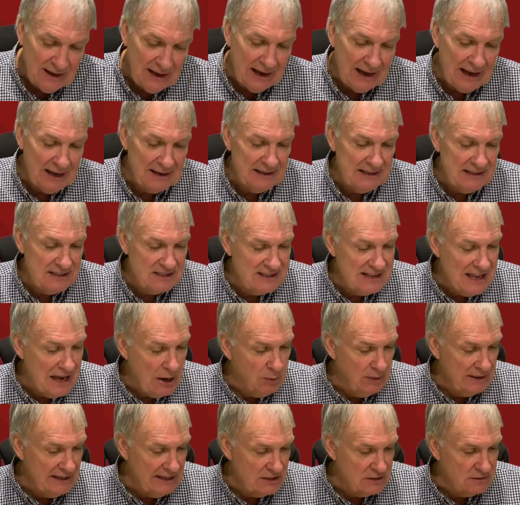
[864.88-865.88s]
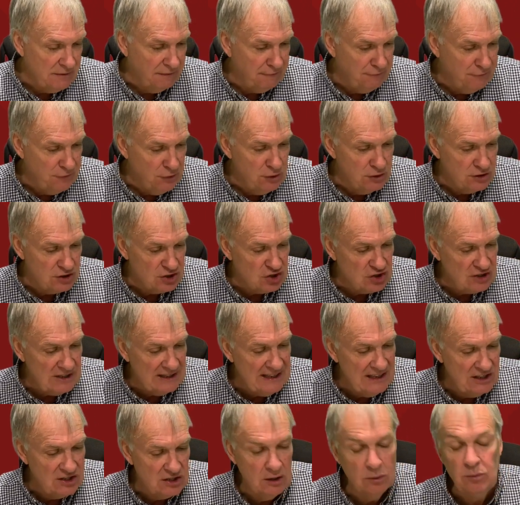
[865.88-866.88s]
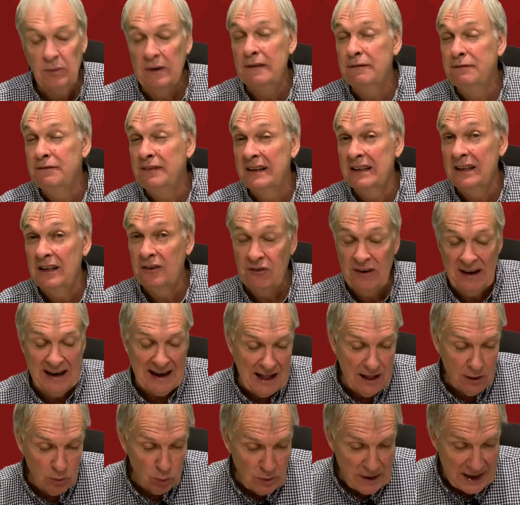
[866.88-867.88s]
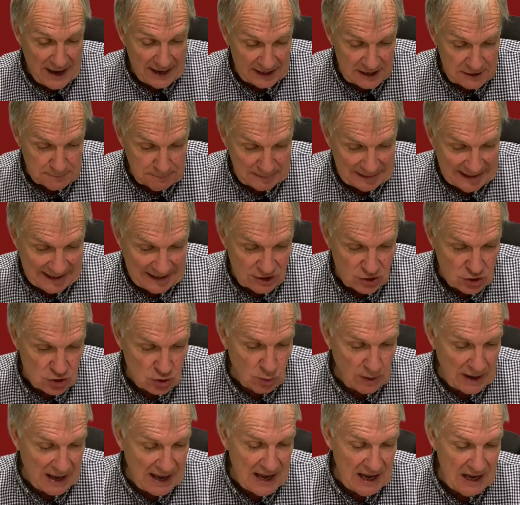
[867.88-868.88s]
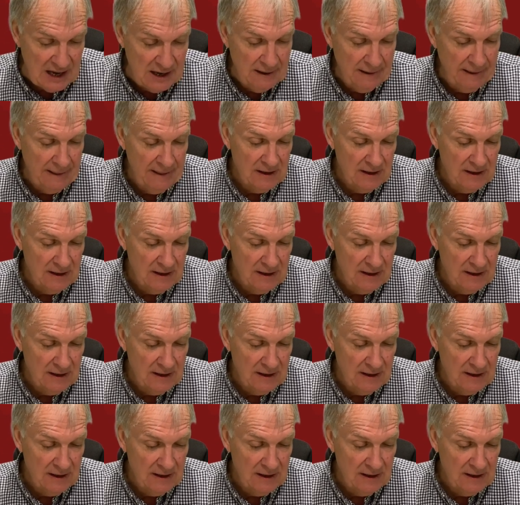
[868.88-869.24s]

And he's now in his first season with Villarreal where he's played 28